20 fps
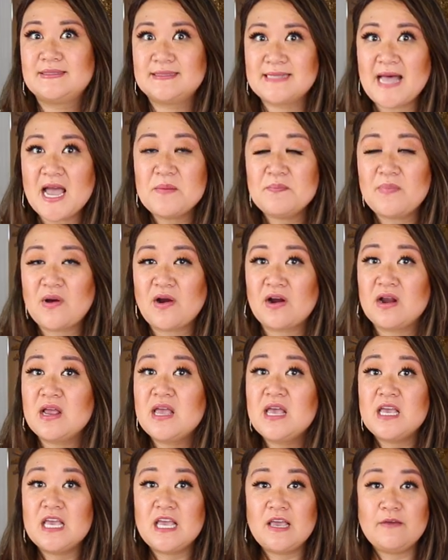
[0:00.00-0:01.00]
Sidebar,
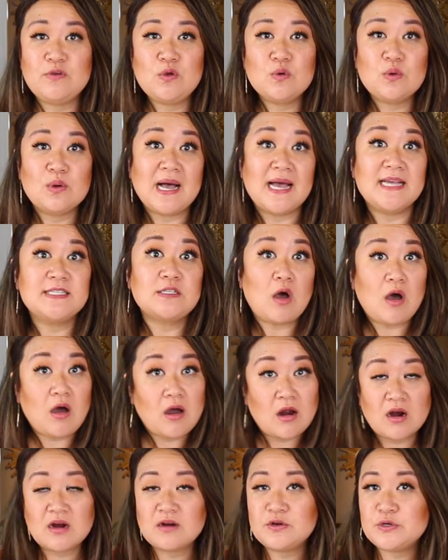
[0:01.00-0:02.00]
if you guys
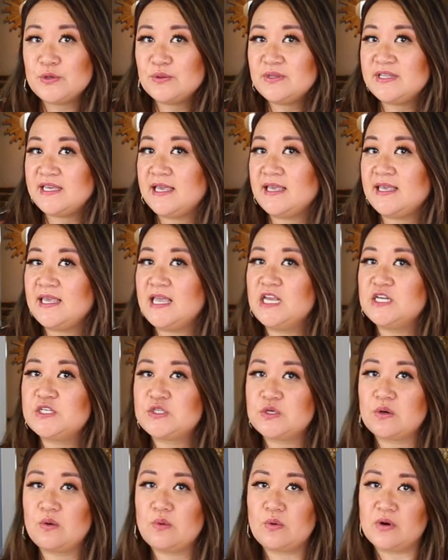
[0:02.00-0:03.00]
are newly
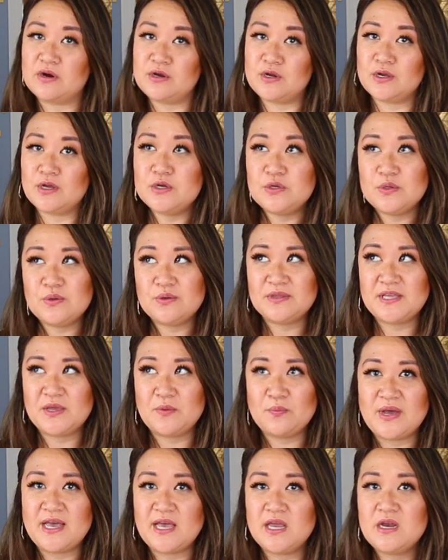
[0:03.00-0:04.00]
engaged or a
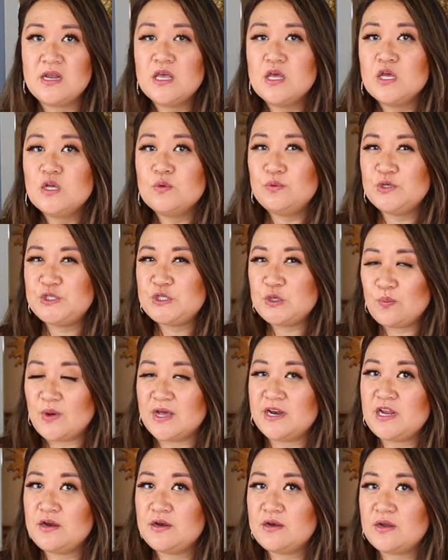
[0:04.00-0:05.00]
newlywed, would you
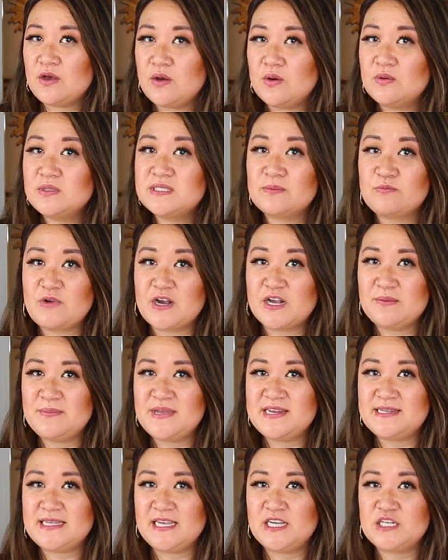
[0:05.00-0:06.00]
wanna know some
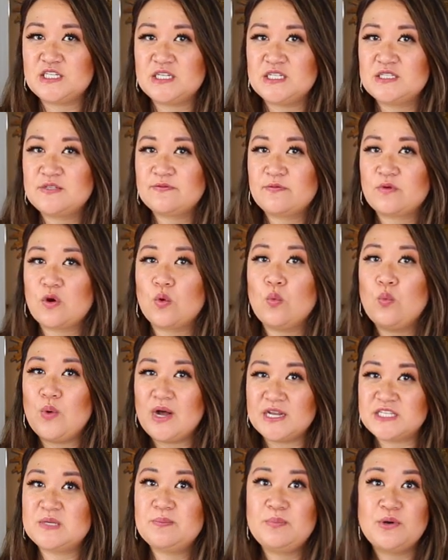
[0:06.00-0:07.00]
recommendations for
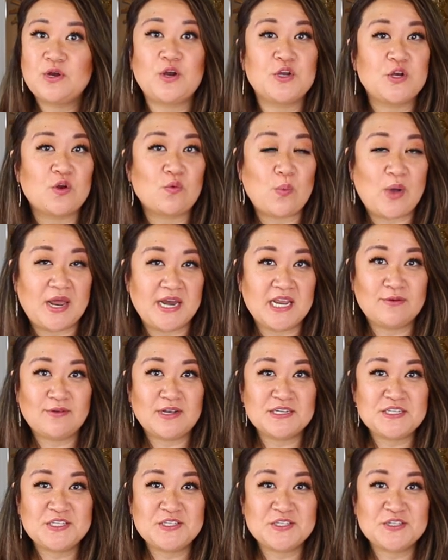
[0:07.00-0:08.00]
what to put on your wedding
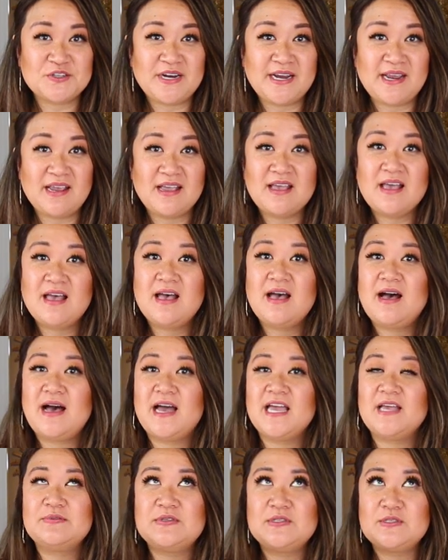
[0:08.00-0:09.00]
registry?
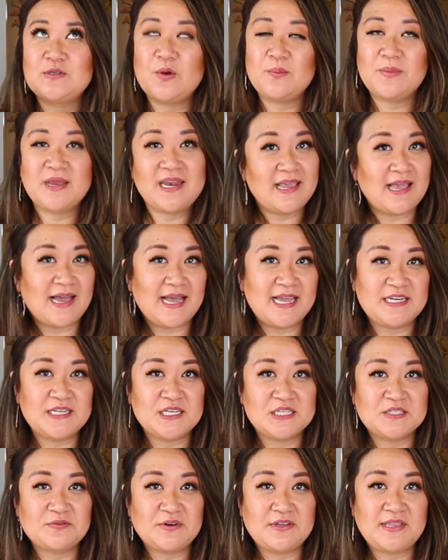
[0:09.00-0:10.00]
I have so many
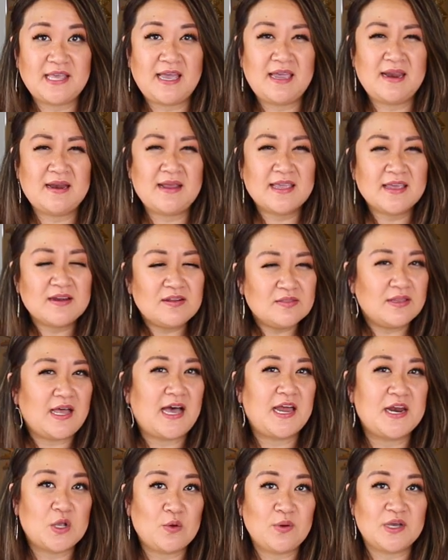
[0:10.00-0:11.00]
ideas for that, and I get a
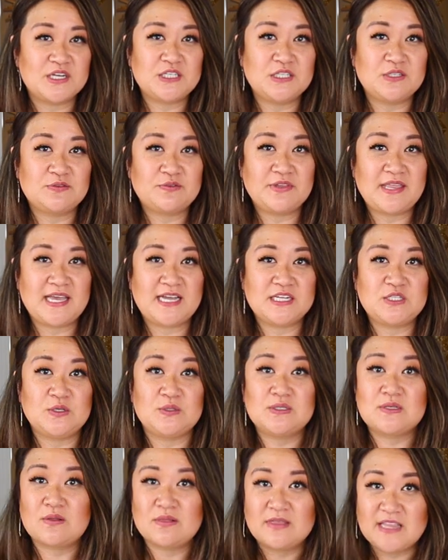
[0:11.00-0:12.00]
lot of questions for that
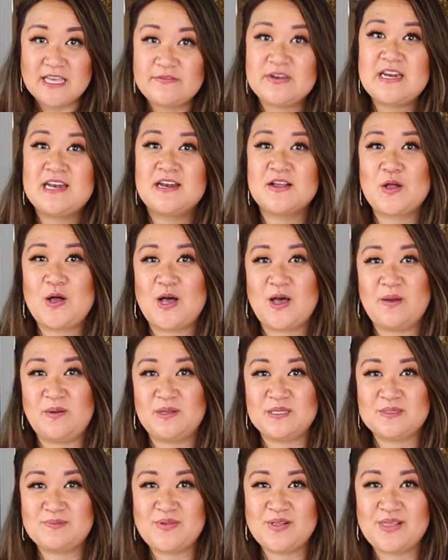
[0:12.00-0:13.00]
too, so leave it in the
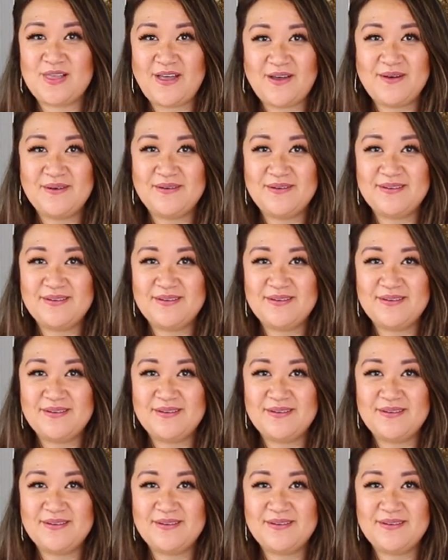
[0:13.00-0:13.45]
comments below.